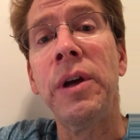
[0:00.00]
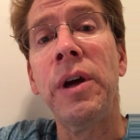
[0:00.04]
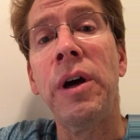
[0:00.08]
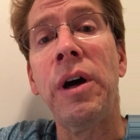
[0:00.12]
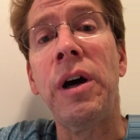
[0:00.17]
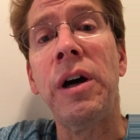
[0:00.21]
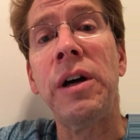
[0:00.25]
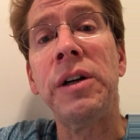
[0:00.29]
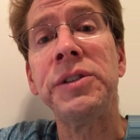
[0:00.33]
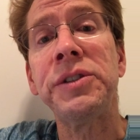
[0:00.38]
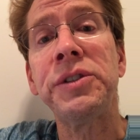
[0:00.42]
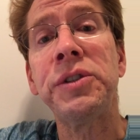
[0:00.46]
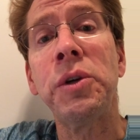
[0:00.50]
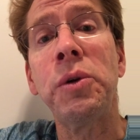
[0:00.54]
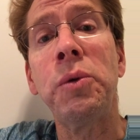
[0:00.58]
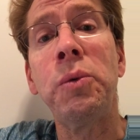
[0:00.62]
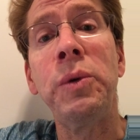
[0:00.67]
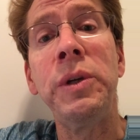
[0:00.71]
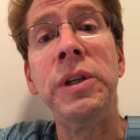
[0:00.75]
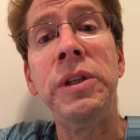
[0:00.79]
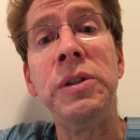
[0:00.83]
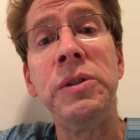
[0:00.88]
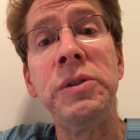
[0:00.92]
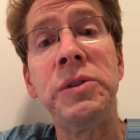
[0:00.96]
Also,
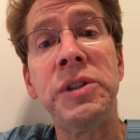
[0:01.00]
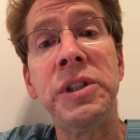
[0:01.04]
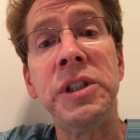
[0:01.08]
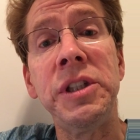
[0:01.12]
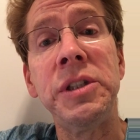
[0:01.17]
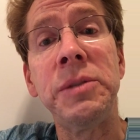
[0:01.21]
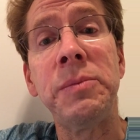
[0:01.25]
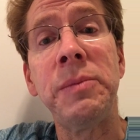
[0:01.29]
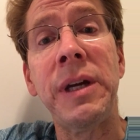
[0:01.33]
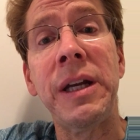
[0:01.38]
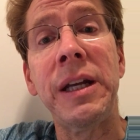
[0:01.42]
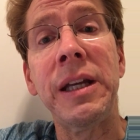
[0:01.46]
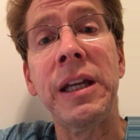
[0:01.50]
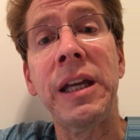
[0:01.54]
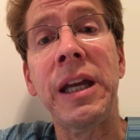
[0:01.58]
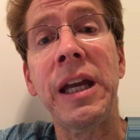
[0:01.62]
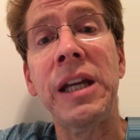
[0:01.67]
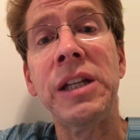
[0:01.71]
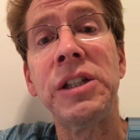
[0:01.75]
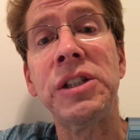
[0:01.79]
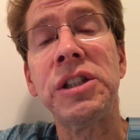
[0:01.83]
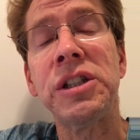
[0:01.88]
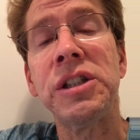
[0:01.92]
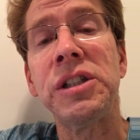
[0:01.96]
we use these
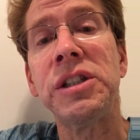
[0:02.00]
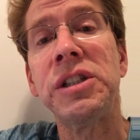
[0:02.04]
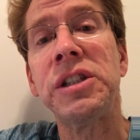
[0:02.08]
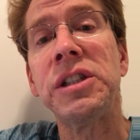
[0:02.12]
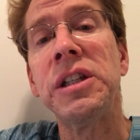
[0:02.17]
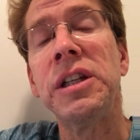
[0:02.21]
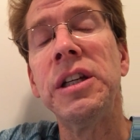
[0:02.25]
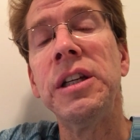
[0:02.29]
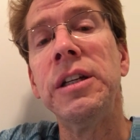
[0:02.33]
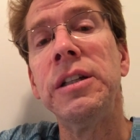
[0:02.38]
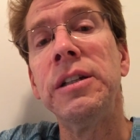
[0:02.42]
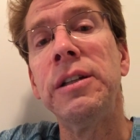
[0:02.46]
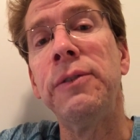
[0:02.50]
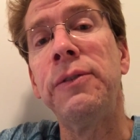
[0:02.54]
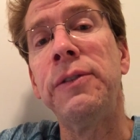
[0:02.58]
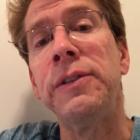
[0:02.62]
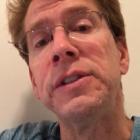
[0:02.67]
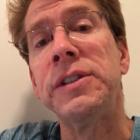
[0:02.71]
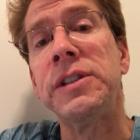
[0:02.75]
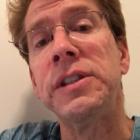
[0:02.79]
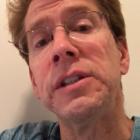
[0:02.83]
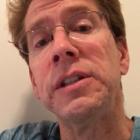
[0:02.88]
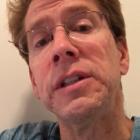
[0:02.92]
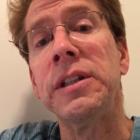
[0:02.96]
medications to
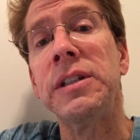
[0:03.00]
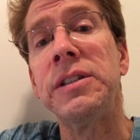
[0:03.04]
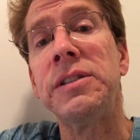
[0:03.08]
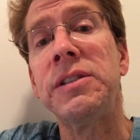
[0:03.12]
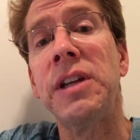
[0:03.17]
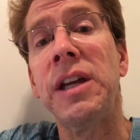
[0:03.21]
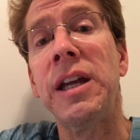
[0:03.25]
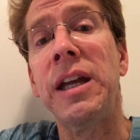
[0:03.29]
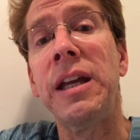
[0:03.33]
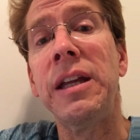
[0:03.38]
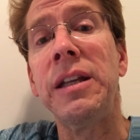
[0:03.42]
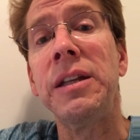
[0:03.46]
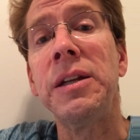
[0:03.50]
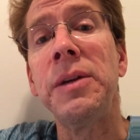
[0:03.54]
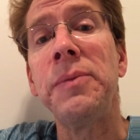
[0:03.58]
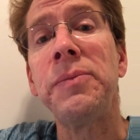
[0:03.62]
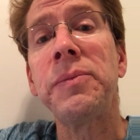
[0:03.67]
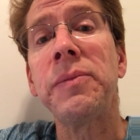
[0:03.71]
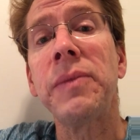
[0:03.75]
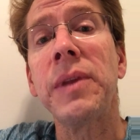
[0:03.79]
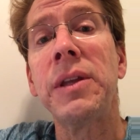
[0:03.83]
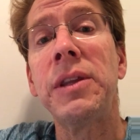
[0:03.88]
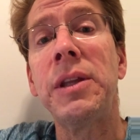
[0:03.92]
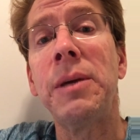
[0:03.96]
facilitate
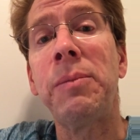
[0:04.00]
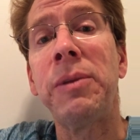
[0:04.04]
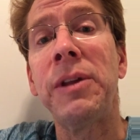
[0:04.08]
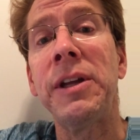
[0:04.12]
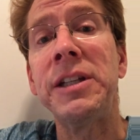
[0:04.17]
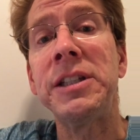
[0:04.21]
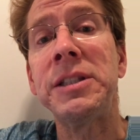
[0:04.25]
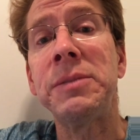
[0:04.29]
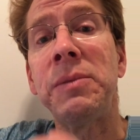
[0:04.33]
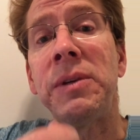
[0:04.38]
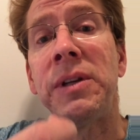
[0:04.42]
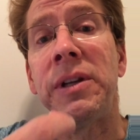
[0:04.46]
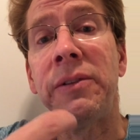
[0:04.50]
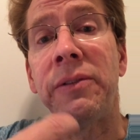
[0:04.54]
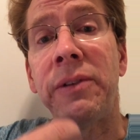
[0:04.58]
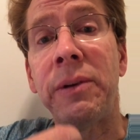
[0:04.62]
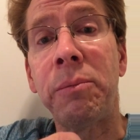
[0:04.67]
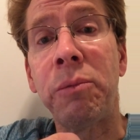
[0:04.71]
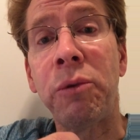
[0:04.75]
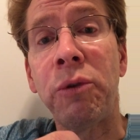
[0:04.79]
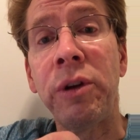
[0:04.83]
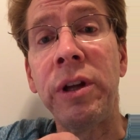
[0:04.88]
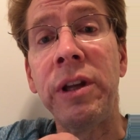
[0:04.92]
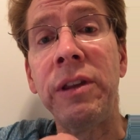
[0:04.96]
the placement of a
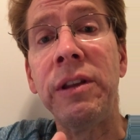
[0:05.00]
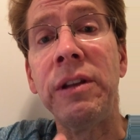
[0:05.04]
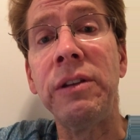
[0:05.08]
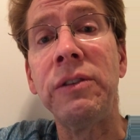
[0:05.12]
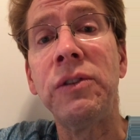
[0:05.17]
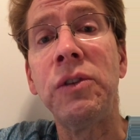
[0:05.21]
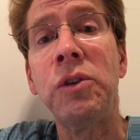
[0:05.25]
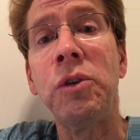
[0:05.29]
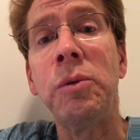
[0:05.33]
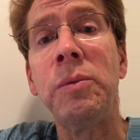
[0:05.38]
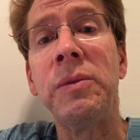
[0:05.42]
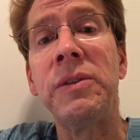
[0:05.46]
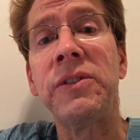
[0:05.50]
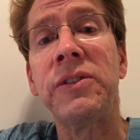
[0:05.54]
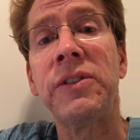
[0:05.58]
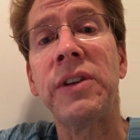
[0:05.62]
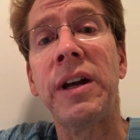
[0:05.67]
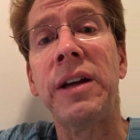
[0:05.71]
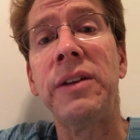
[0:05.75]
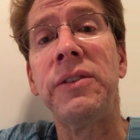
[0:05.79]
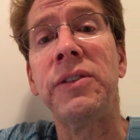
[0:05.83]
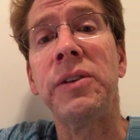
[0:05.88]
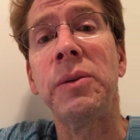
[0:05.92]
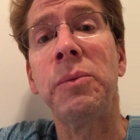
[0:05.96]
breathing tube
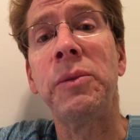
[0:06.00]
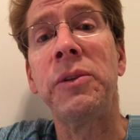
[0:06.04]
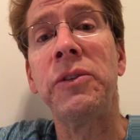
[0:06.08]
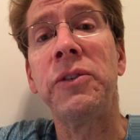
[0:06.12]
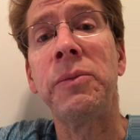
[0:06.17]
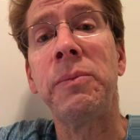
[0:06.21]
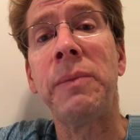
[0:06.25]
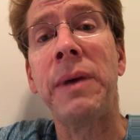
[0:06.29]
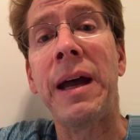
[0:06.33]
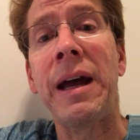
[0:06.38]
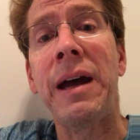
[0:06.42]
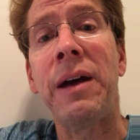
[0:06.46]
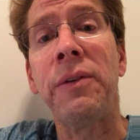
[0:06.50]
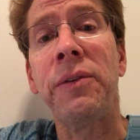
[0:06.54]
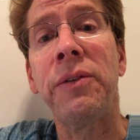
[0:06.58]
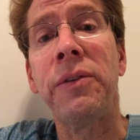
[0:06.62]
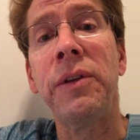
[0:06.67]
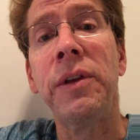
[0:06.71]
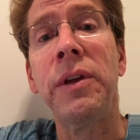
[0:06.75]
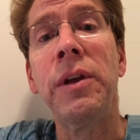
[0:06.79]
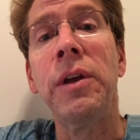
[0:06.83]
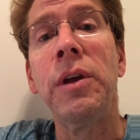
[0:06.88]
inside someone's mouth.